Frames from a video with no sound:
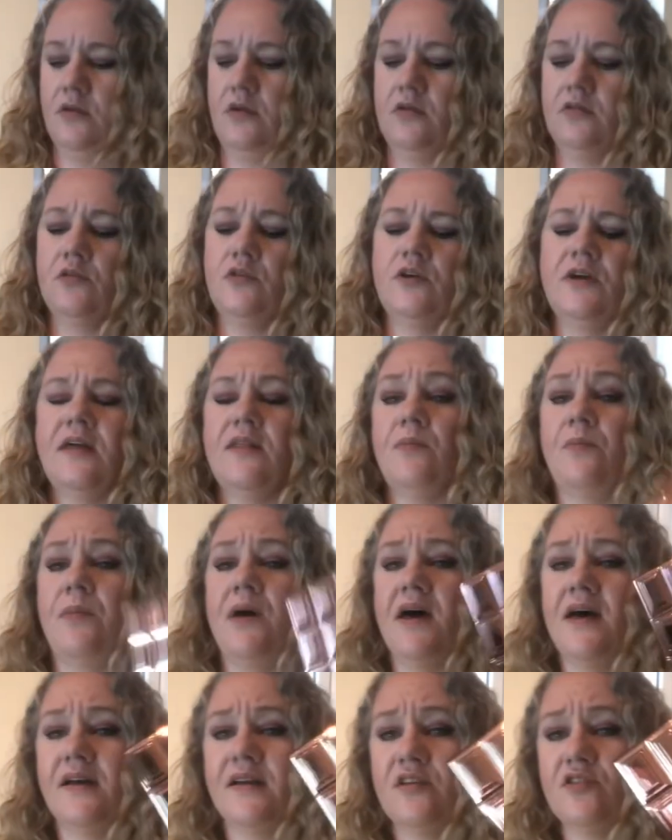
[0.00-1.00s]
look at the
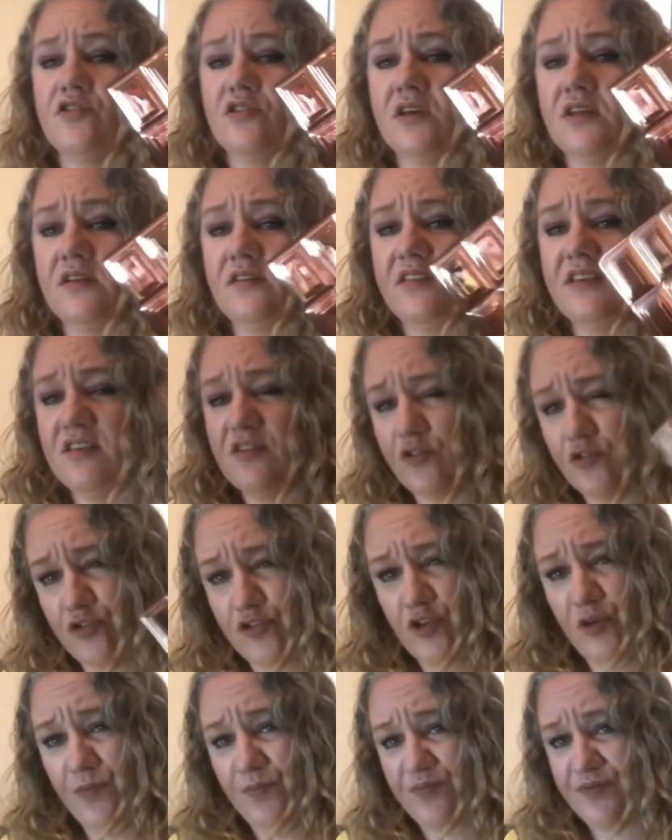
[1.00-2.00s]
packaging. These are
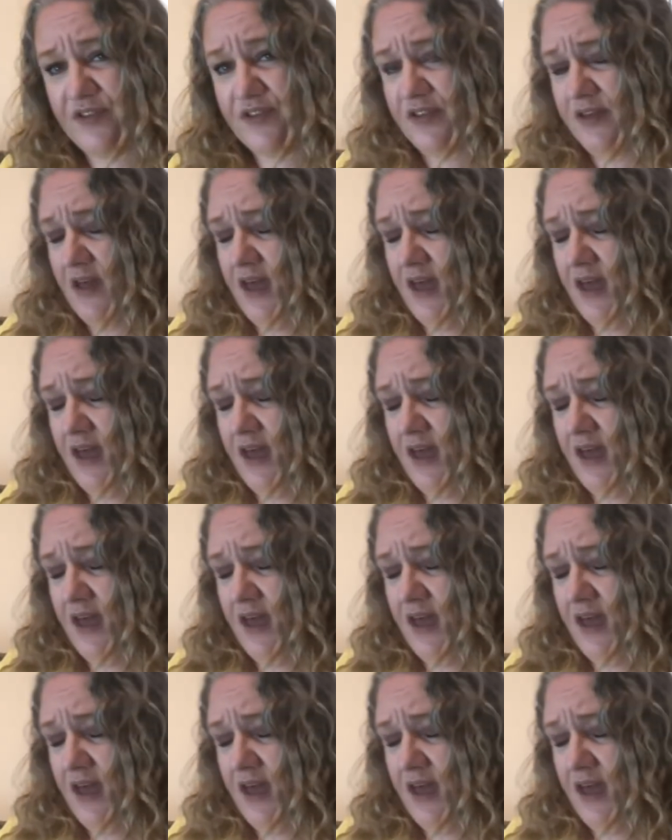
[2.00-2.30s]
dupes.